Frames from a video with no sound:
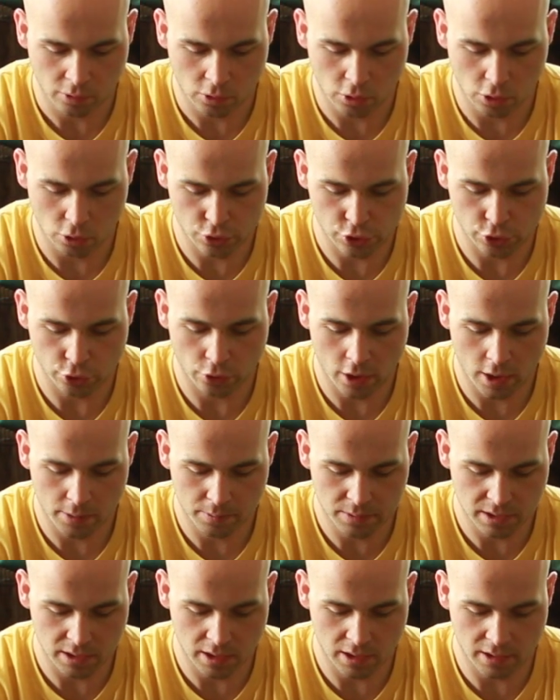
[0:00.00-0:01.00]
closer
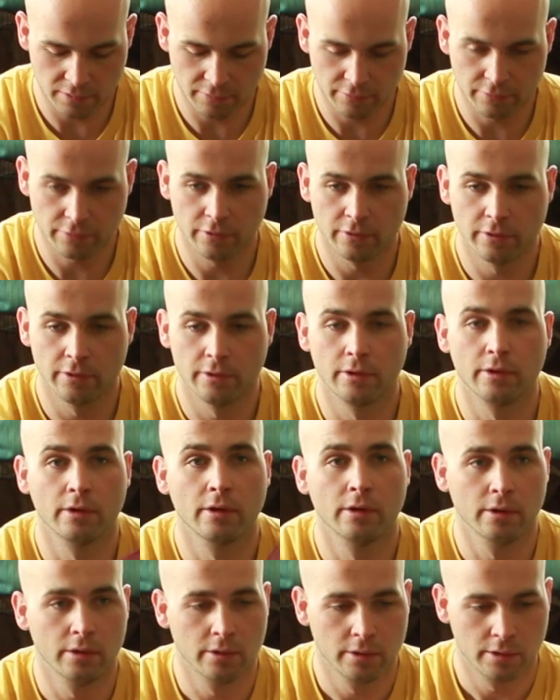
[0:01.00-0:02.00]
ups of
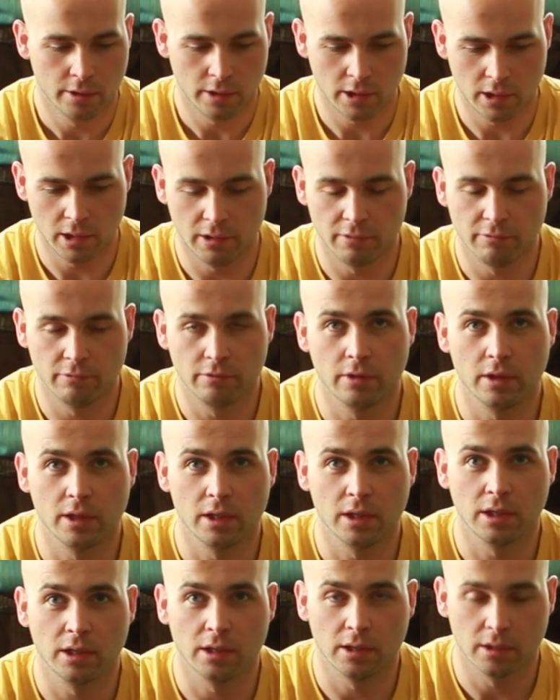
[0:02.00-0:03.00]

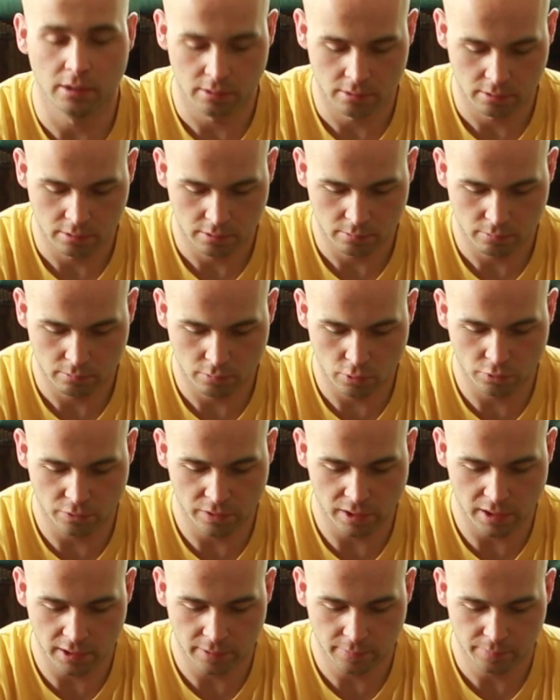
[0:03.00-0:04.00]
the move
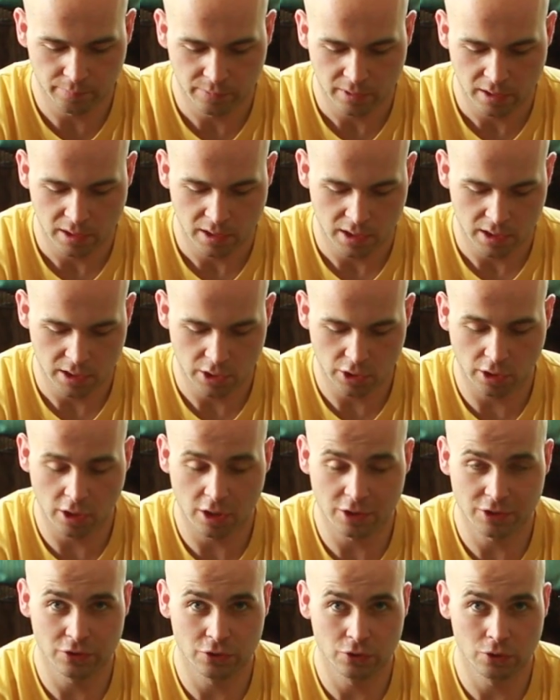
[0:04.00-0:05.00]
here. You can
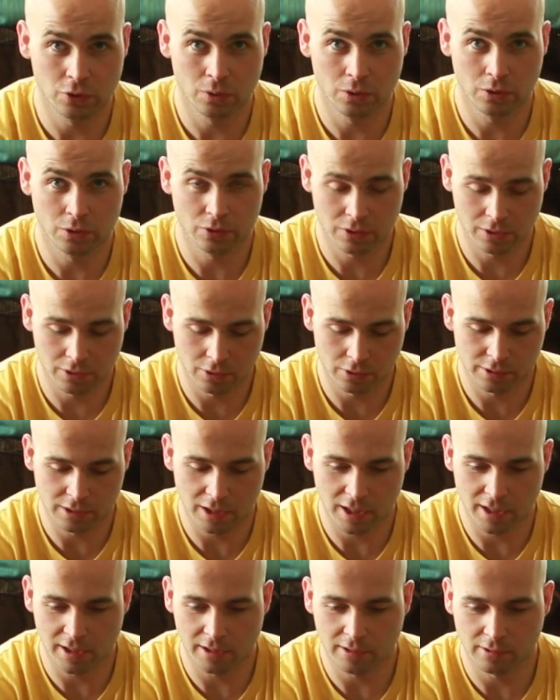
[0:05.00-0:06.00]
also do those little
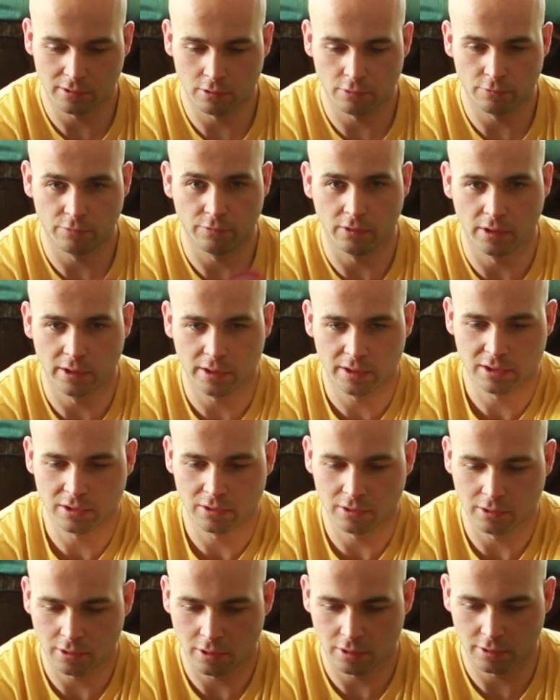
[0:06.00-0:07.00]
tiny little flicks
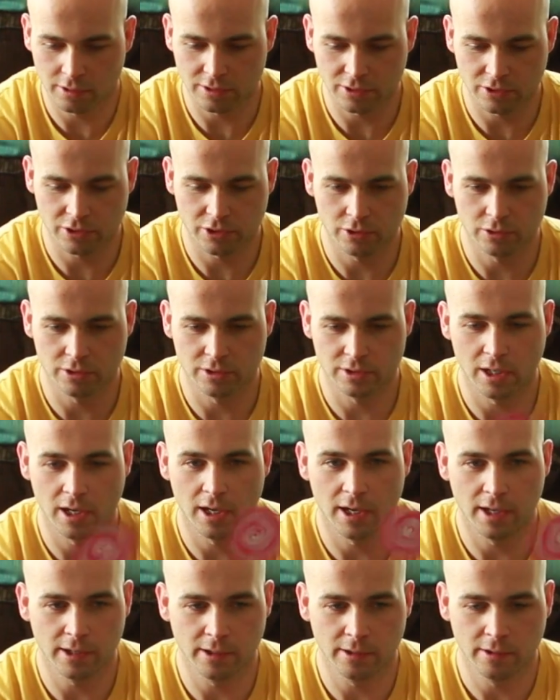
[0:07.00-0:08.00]
so the card doesn't shoot as
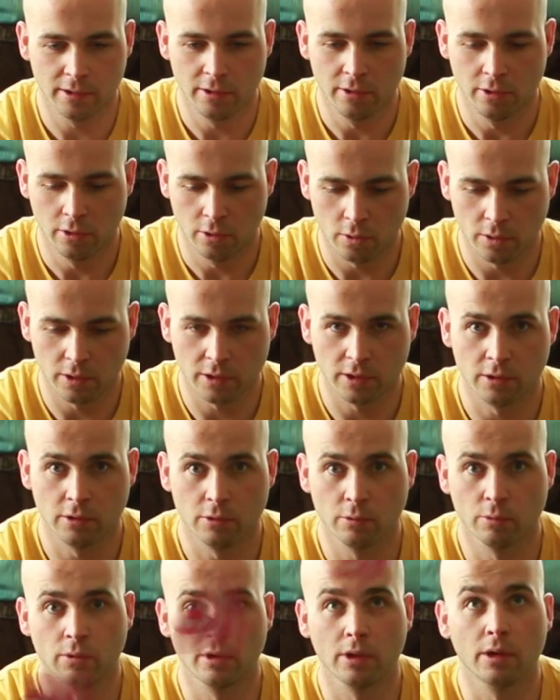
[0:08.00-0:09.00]
high, or you could
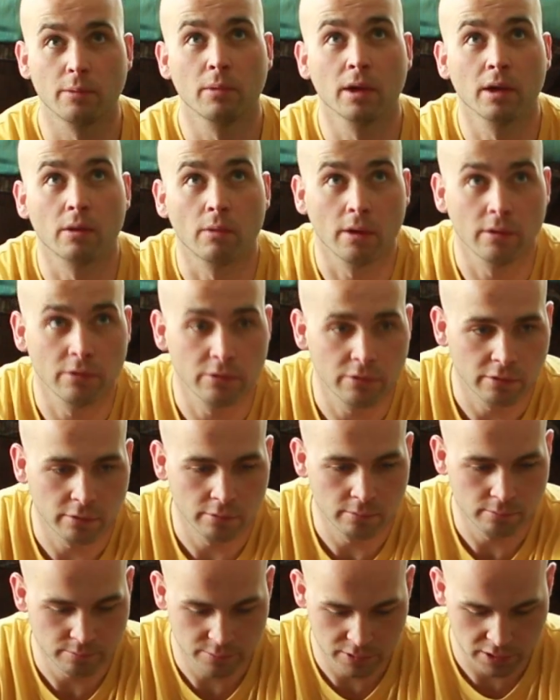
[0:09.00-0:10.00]
do really big ones.
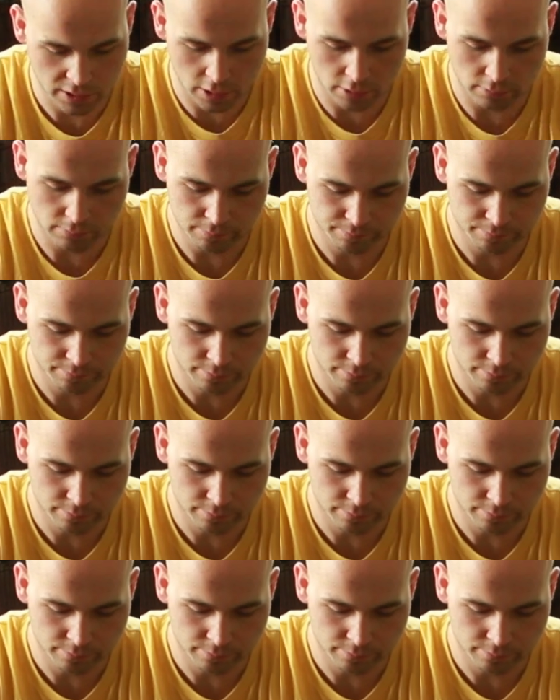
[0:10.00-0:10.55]
So